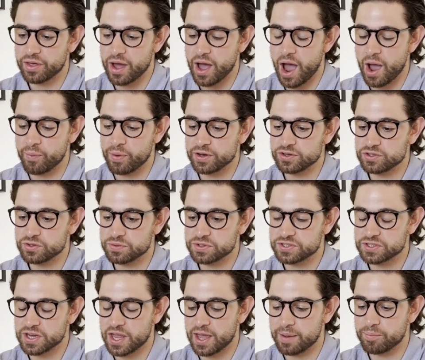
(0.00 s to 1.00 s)
I went to a
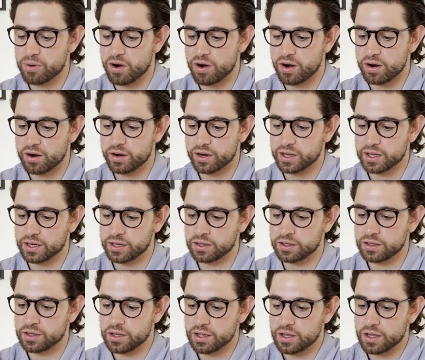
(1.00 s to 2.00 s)
skate park and
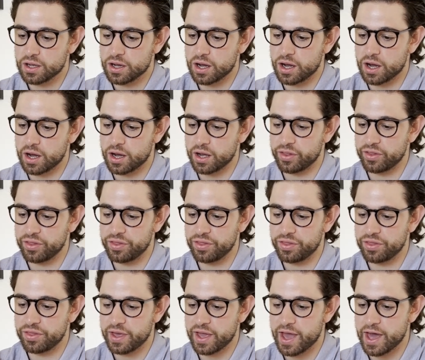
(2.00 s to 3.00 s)

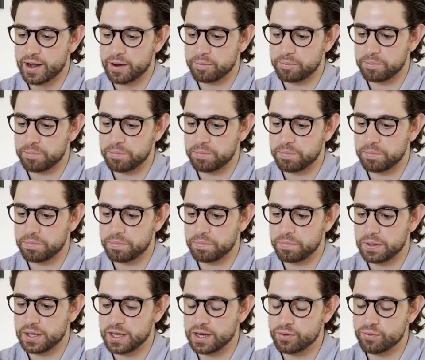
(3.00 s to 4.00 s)
they had a
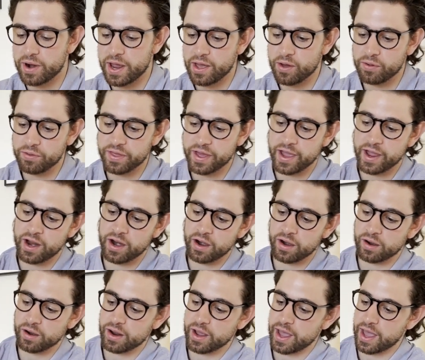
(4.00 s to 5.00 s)
P-rail
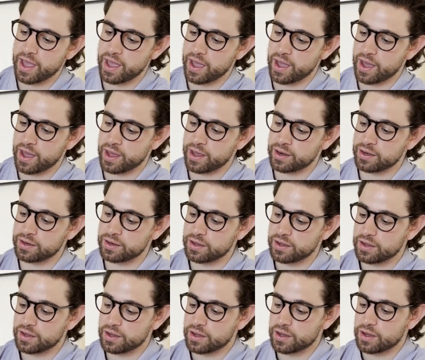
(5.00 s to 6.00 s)
there, and
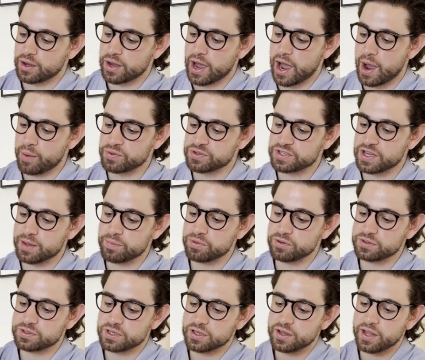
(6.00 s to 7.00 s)
I was
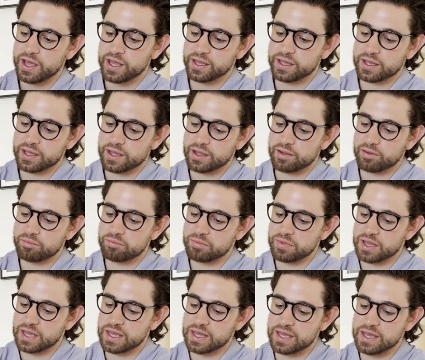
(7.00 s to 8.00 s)
able to like
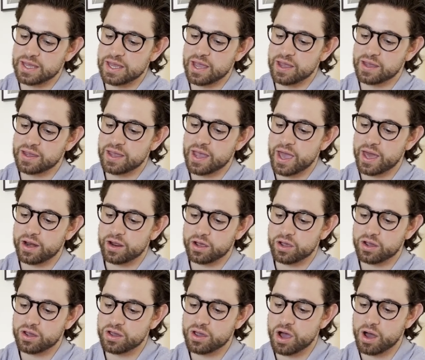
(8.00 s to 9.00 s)
get
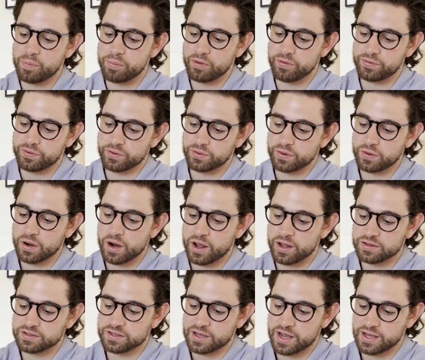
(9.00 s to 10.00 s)
a couple for
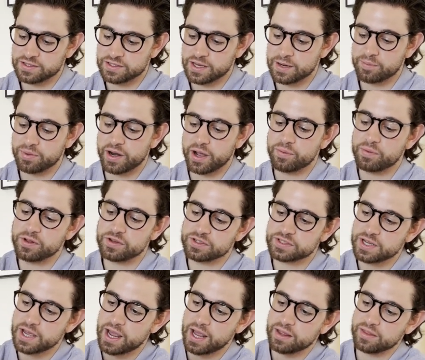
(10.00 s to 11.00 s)
frontsides in, but I will
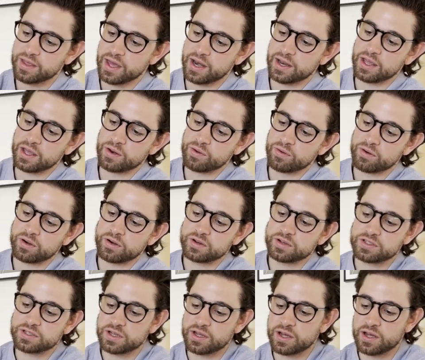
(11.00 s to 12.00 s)
say that in order
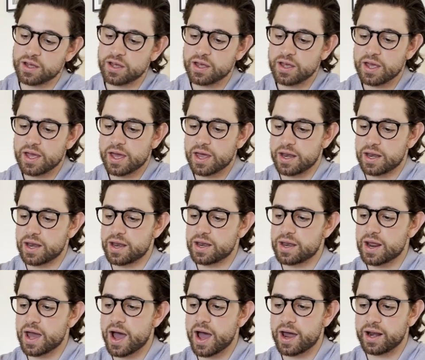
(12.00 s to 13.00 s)
to
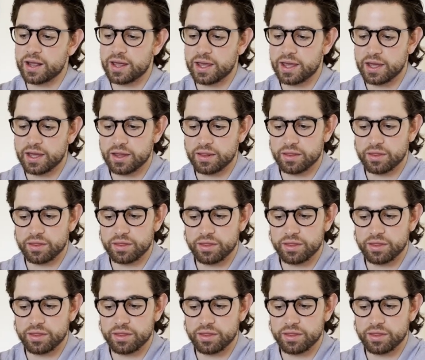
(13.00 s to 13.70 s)
not hit